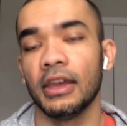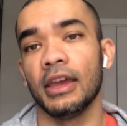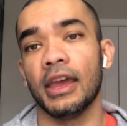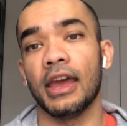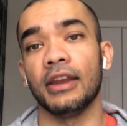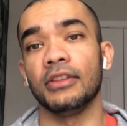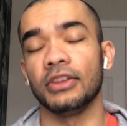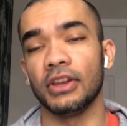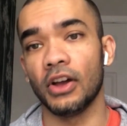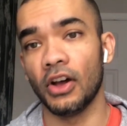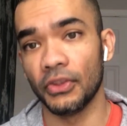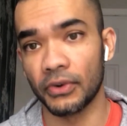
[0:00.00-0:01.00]
and in
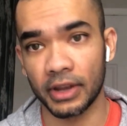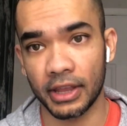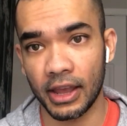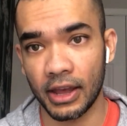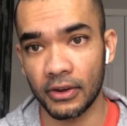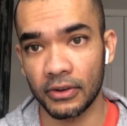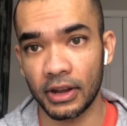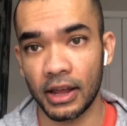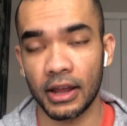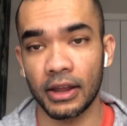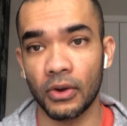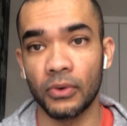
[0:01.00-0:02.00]
the other account,
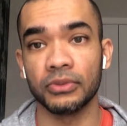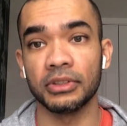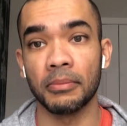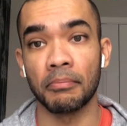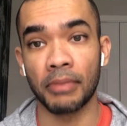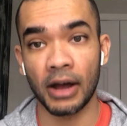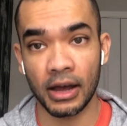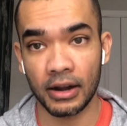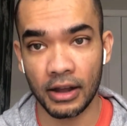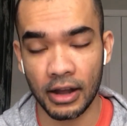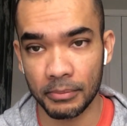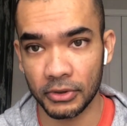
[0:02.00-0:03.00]
I only
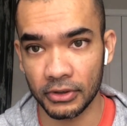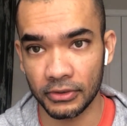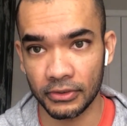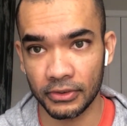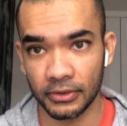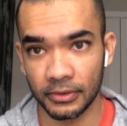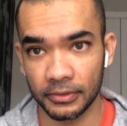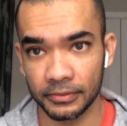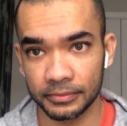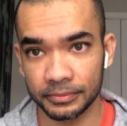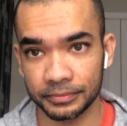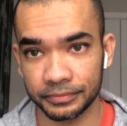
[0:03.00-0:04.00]
bought options.
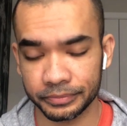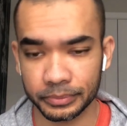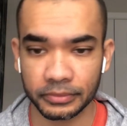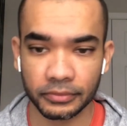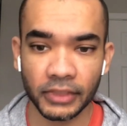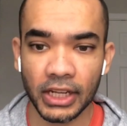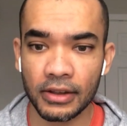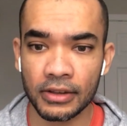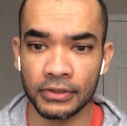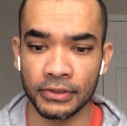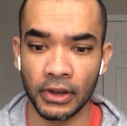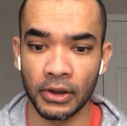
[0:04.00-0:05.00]

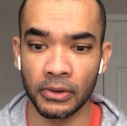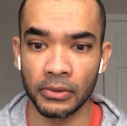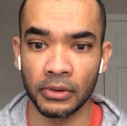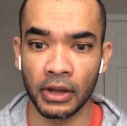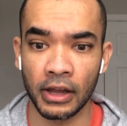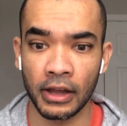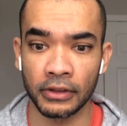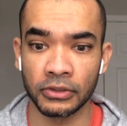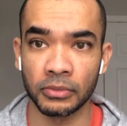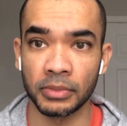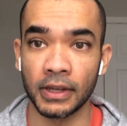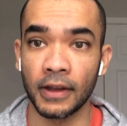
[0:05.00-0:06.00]
So to
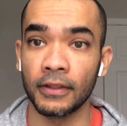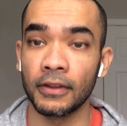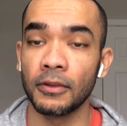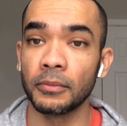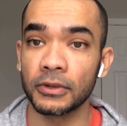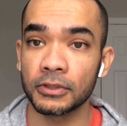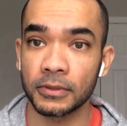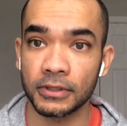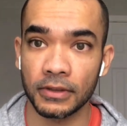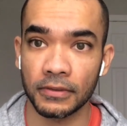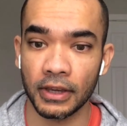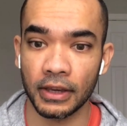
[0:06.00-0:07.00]
be a little more
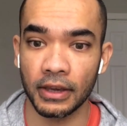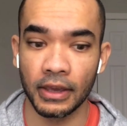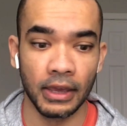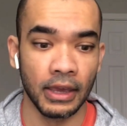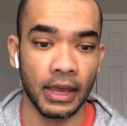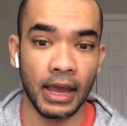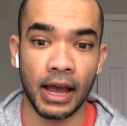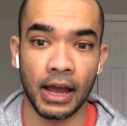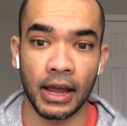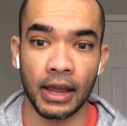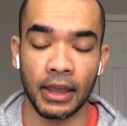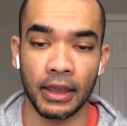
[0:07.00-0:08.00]
specific,
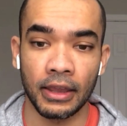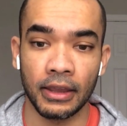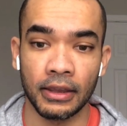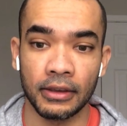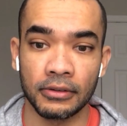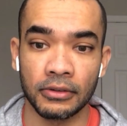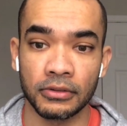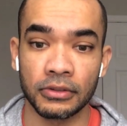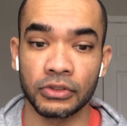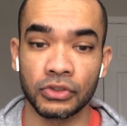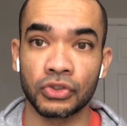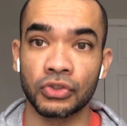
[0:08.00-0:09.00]
I
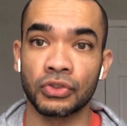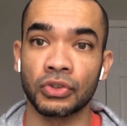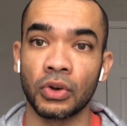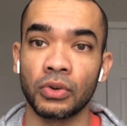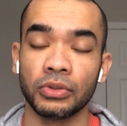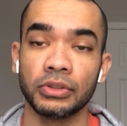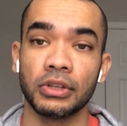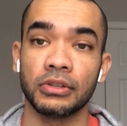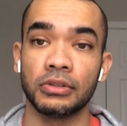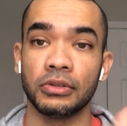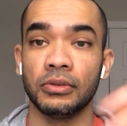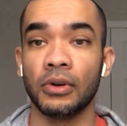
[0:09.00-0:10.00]
sold
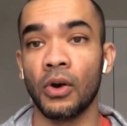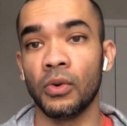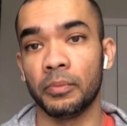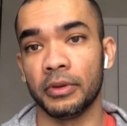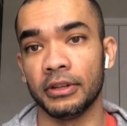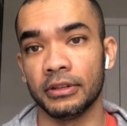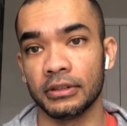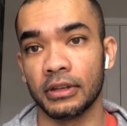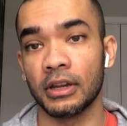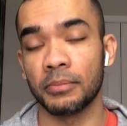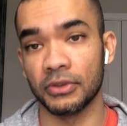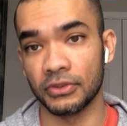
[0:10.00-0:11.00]
to open
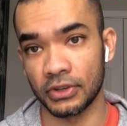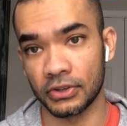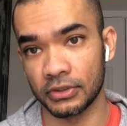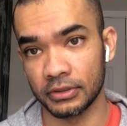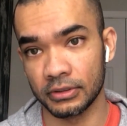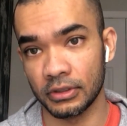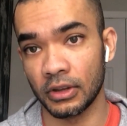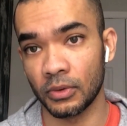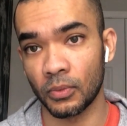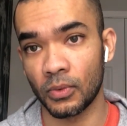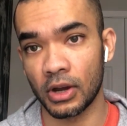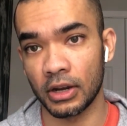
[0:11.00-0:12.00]
a position
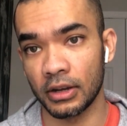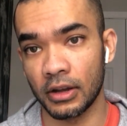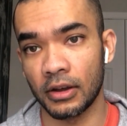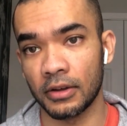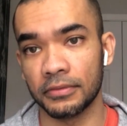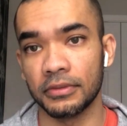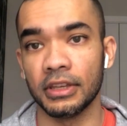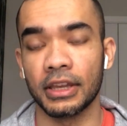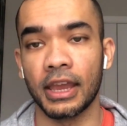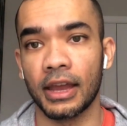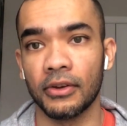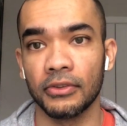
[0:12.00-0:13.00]
in one of the
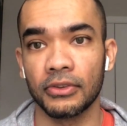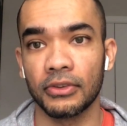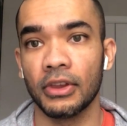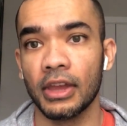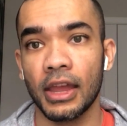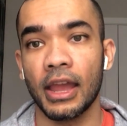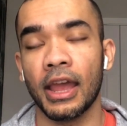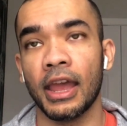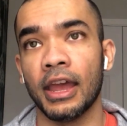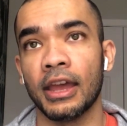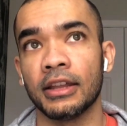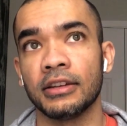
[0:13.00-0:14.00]
accounts,
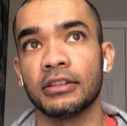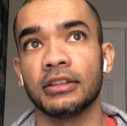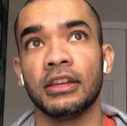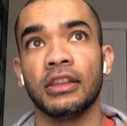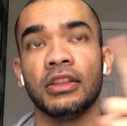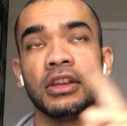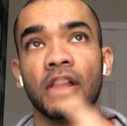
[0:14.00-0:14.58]
and in the